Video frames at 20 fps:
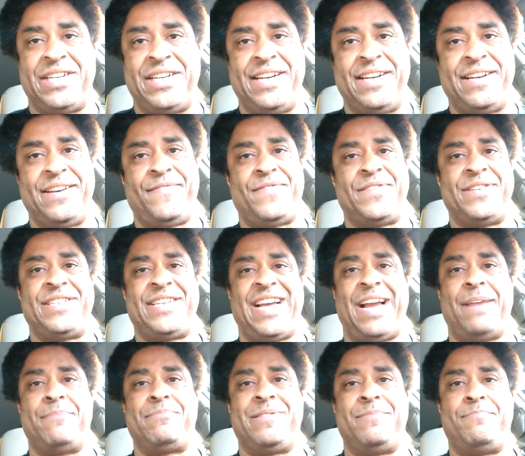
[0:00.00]
the different
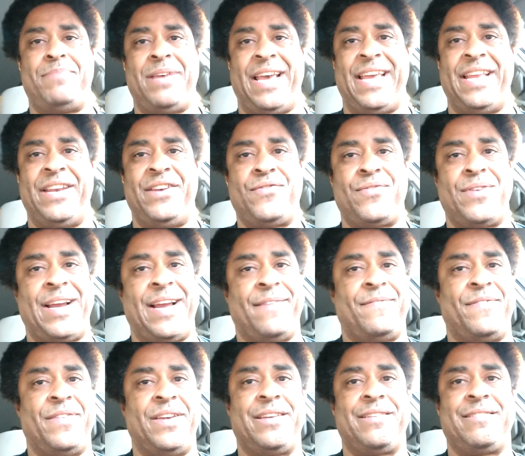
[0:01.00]
types of paid
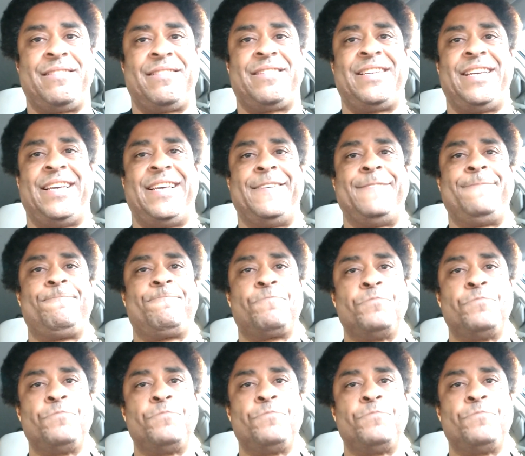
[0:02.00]
traffic, okay?